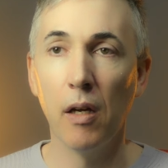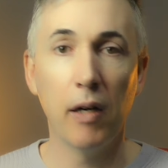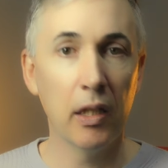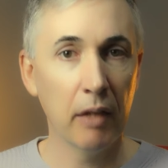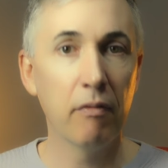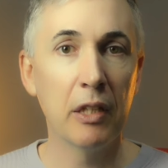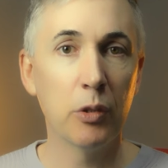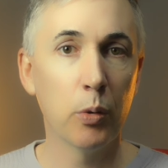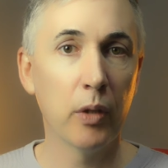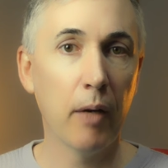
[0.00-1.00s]
I love these
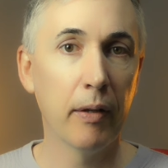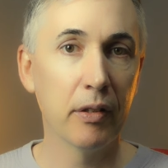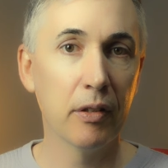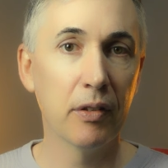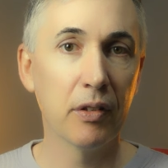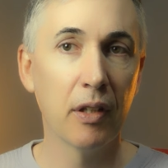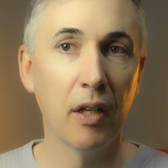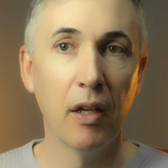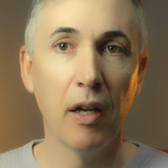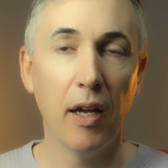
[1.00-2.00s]
two characters,
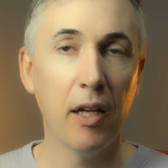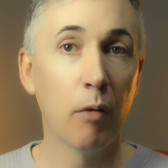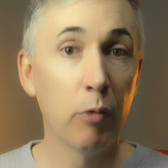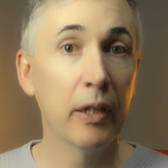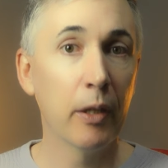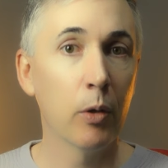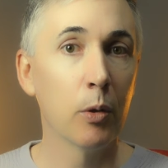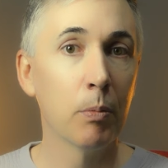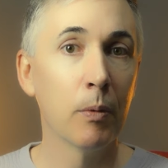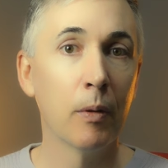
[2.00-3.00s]
and I really
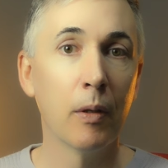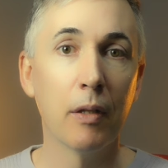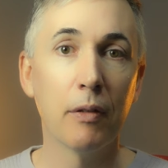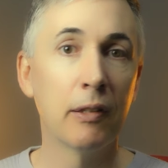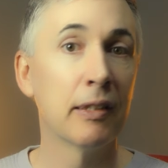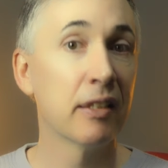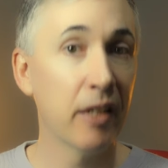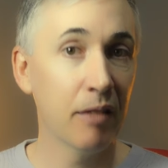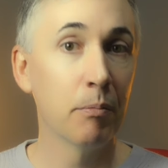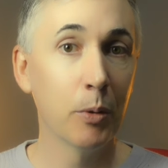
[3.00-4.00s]
hope that there's a
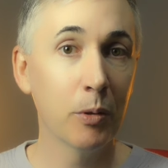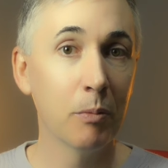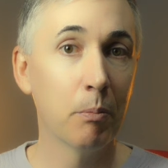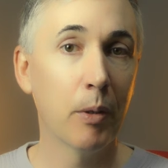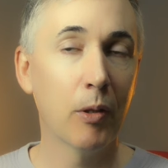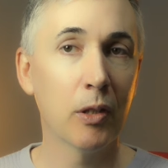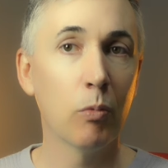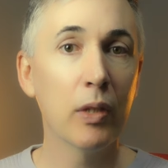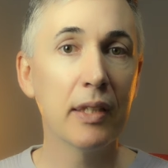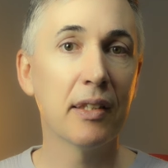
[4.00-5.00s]
second book, because I
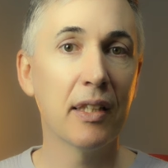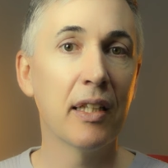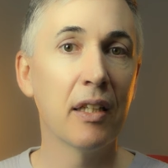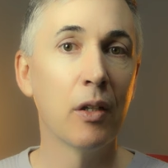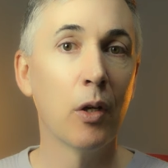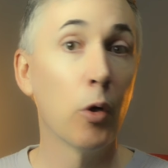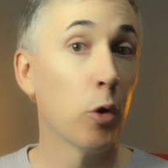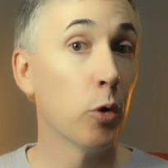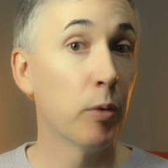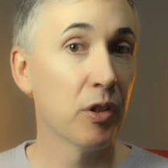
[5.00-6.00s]
want to see
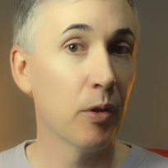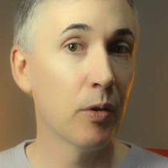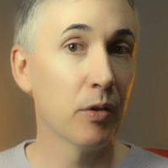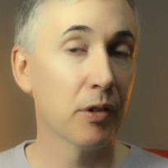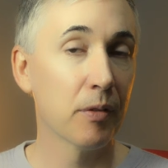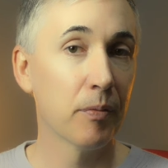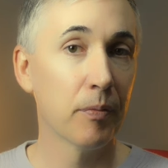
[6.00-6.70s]
who returns.